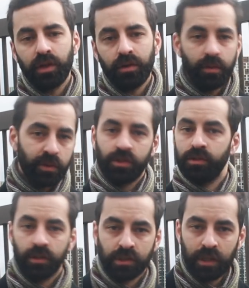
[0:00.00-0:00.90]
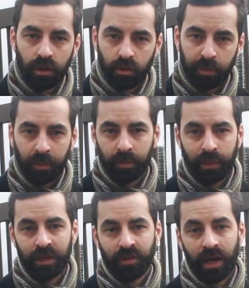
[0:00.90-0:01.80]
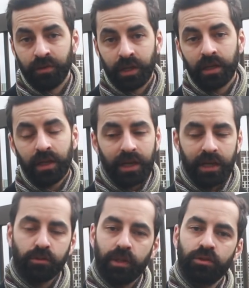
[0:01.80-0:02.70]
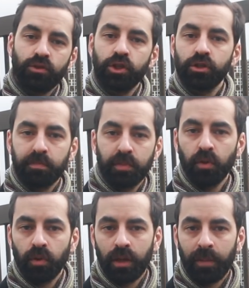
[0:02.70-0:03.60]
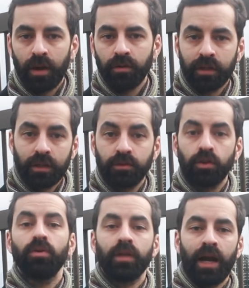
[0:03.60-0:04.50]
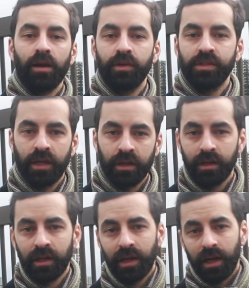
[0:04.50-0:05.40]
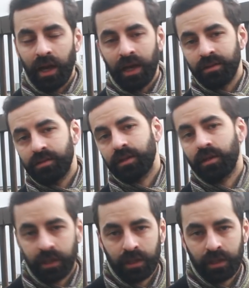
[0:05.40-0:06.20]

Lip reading: theory, which still a lot of people believe now, that it is just purely about total calories in and